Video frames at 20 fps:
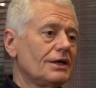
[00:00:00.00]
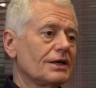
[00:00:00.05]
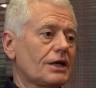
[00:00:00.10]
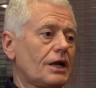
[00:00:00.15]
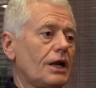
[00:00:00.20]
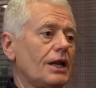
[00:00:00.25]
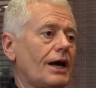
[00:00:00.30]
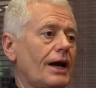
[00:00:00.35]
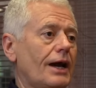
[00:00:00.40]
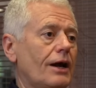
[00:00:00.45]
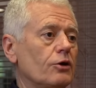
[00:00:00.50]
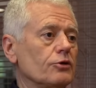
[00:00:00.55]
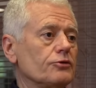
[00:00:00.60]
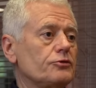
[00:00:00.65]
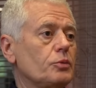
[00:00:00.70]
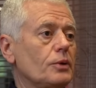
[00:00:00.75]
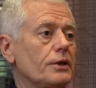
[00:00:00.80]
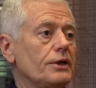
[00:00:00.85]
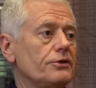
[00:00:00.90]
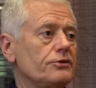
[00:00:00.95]

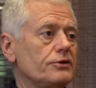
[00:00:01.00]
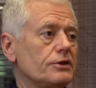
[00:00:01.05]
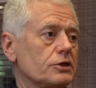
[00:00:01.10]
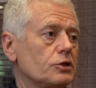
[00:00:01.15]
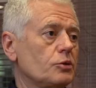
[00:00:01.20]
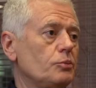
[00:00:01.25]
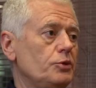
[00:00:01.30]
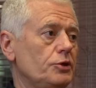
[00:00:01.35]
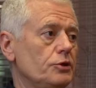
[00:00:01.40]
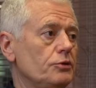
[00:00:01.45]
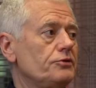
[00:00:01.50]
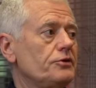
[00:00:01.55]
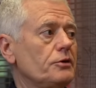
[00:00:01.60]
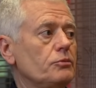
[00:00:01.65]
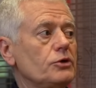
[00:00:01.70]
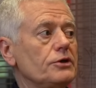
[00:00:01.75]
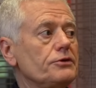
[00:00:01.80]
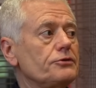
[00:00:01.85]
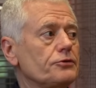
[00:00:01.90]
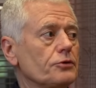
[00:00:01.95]
cloud with the
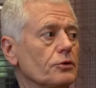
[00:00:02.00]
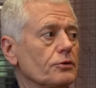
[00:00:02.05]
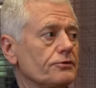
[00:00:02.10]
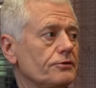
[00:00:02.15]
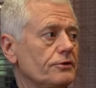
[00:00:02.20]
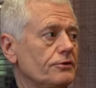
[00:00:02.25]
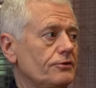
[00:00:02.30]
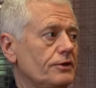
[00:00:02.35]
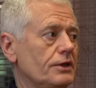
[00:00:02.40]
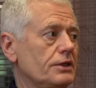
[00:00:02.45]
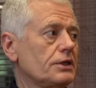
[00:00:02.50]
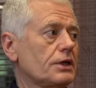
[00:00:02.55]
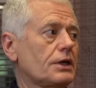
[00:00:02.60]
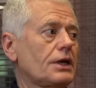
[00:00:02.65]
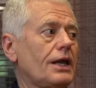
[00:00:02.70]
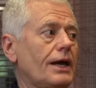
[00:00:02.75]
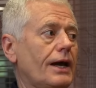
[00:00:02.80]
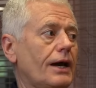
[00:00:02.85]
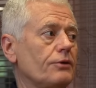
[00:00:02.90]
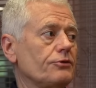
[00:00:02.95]
computing resources in the
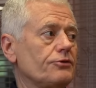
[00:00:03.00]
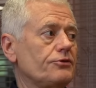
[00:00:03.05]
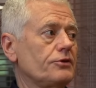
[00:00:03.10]
cloud